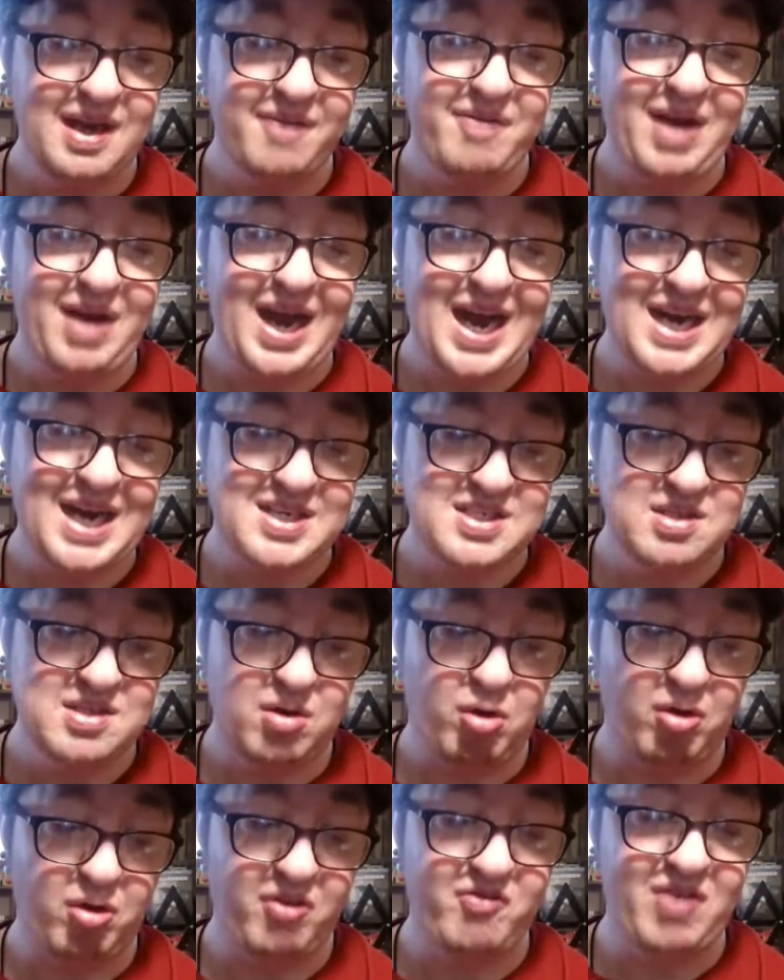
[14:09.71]
action
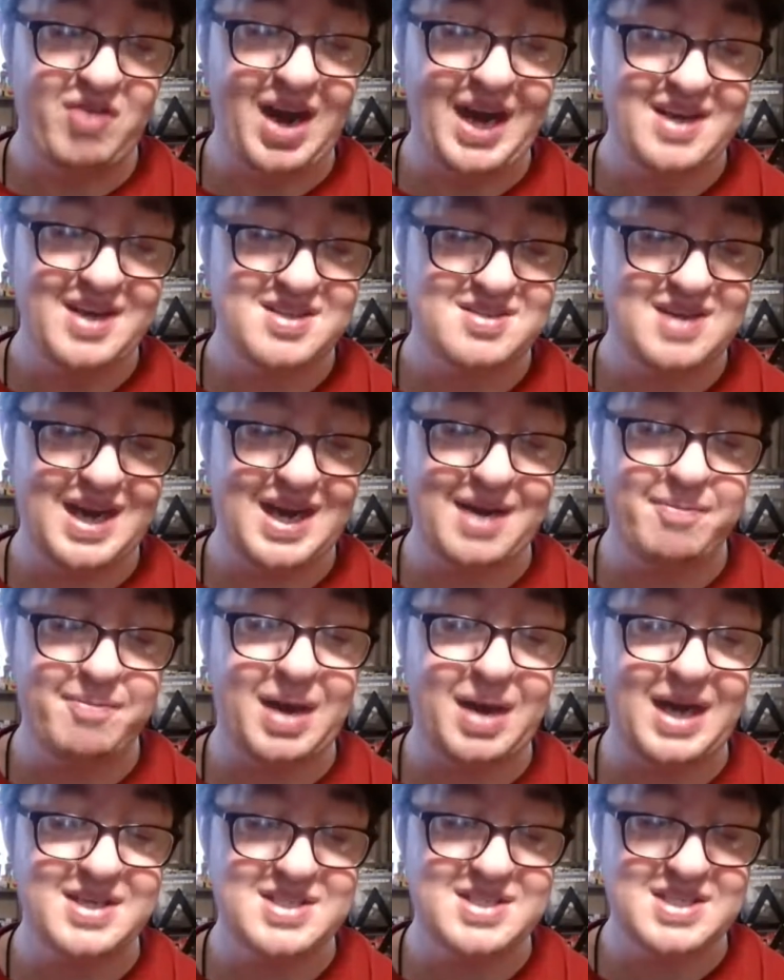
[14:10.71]
or fight side
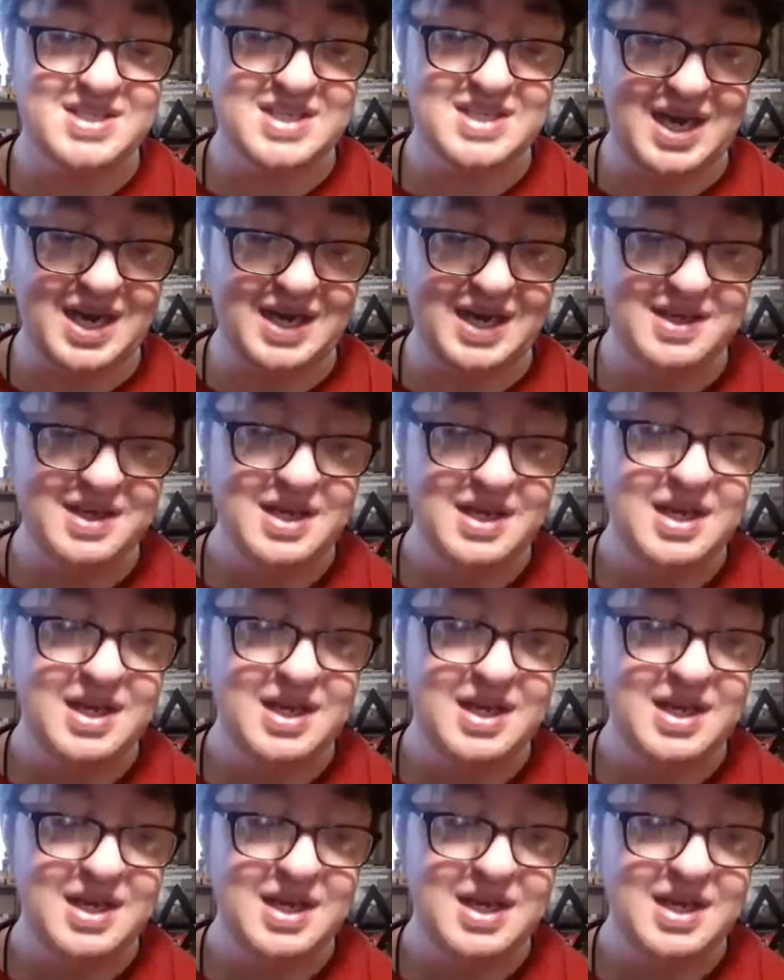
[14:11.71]
by side